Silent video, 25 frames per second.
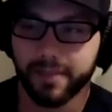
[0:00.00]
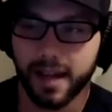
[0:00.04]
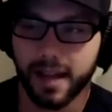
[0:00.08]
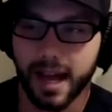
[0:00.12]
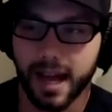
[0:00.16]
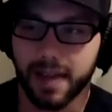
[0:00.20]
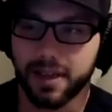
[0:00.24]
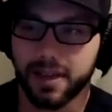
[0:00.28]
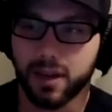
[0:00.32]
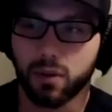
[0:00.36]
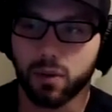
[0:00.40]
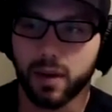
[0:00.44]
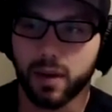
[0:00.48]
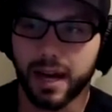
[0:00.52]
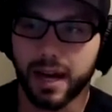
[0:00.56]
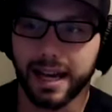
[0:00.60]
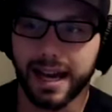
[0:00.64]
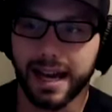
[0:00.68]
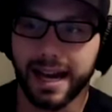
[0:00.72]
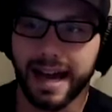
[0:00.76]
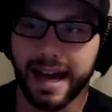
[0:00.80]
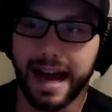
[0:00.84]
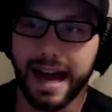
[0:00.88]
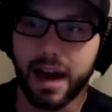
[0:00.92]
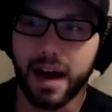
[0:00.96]
I think when I
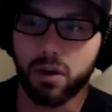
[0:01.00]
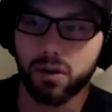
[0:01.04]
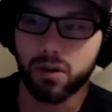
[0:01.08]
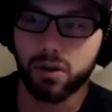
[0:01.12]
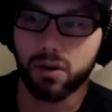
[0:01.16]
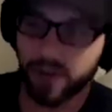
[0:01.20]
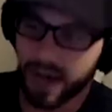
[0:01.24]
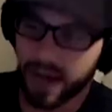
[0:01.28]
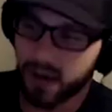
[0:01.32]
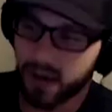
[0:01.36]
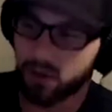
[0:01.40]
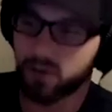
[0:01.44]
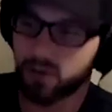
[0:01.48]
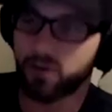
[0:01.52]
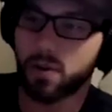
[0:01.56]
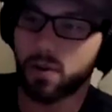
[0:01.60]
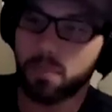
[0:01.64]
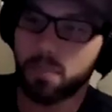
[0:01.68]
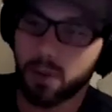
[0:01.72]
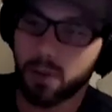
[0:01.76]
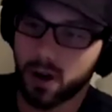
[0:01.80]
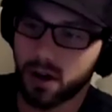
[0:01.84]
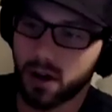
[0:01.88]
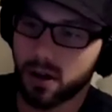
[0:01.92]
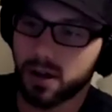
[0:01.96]
got out of Iowa
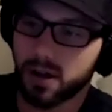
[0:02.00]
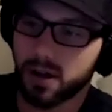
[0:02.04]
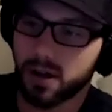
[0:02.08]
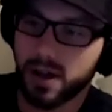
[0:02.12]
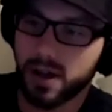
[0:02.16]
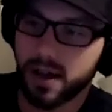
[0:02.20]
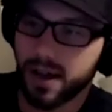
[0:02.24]
football,